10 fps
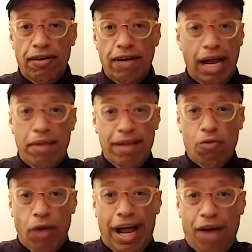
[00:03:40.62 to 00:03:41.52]
I mean,
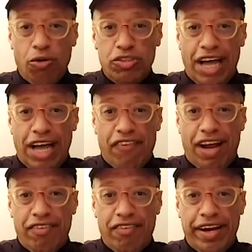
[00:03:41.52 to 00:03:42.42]
how is that
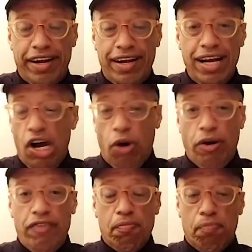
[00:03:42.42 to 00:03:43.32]
relevant? Or
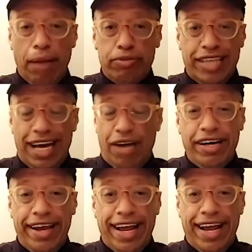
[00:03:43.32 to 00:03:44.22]
even Pepsi, how did
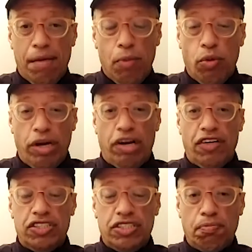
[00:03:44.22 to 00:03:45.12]
they come up with
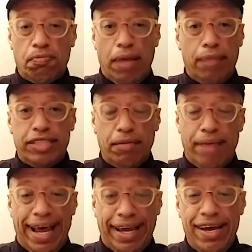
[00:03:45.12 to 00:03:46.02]
Crystal Pepsi
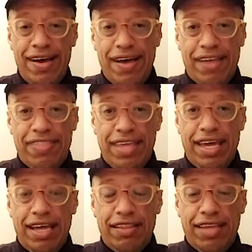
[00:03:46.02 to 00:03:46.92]
back in
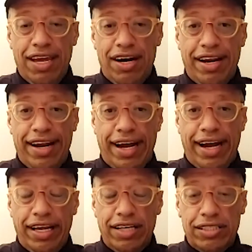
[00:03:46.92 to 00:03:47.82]
the early
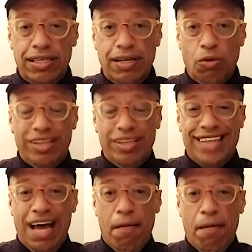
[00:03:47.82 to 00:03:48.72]
90s? What does
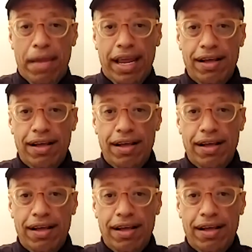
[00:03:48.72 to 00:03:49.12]
that mean?